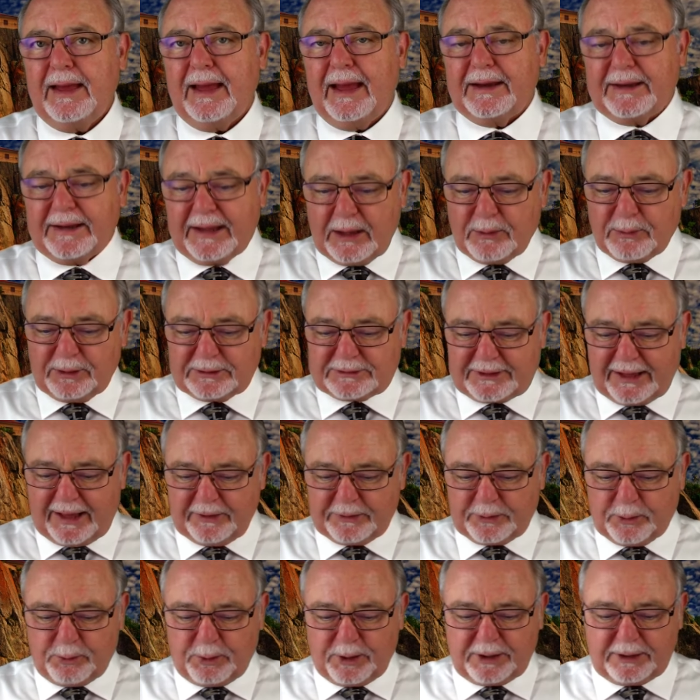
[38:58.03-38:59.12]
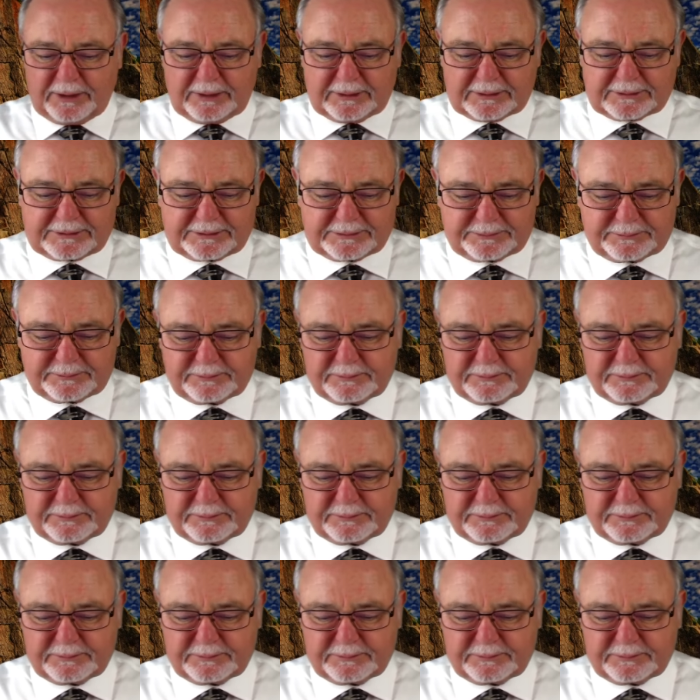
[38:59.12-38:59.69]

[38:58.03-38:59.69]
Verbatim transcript: And he will tell the world.